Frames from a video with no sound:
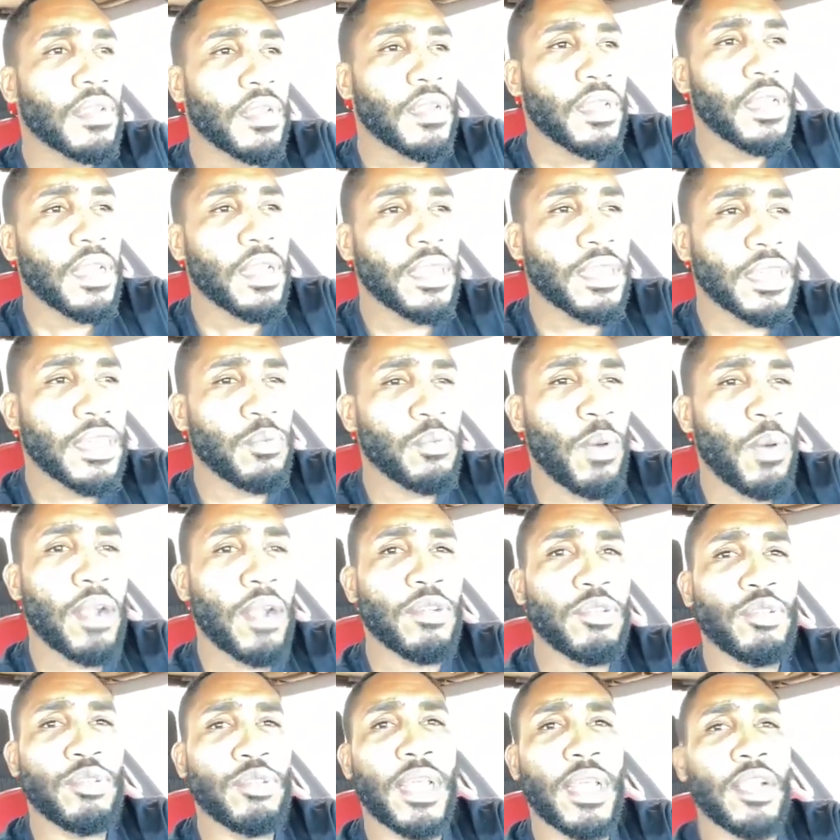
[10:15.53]
He says, why don't
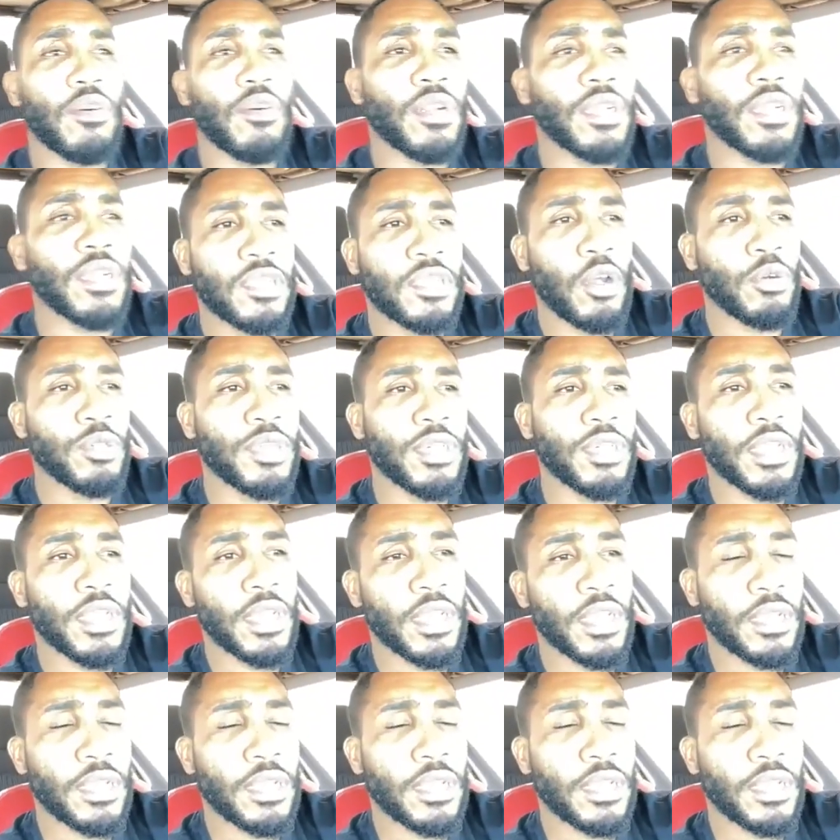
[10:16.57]
you take on this coaching gig?